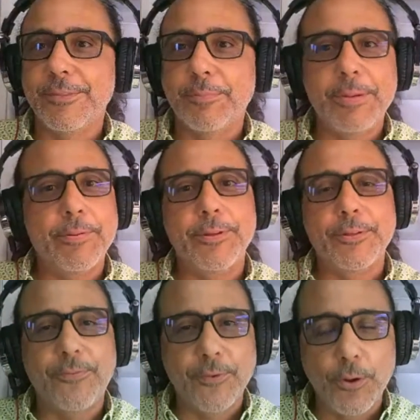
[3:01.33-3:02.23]
the people on the
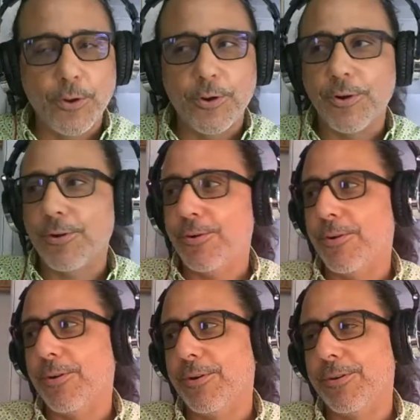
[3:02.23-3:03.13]
floor,
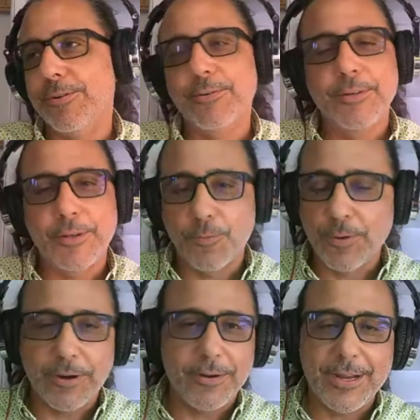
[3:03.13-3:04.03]
or
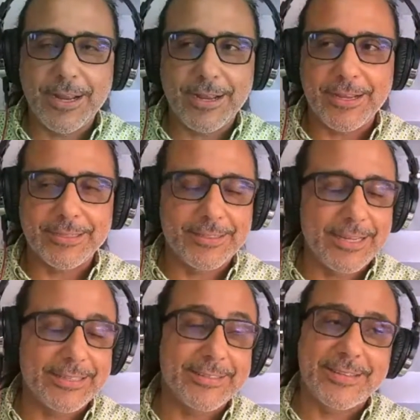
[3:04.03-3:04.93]
where
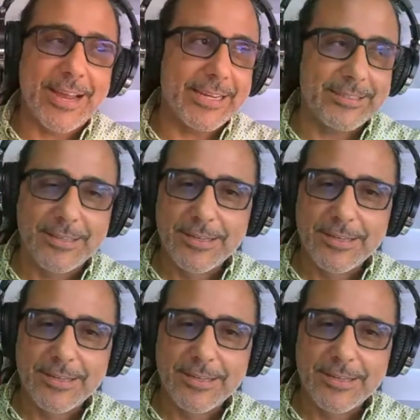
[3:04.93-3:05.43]
at the site,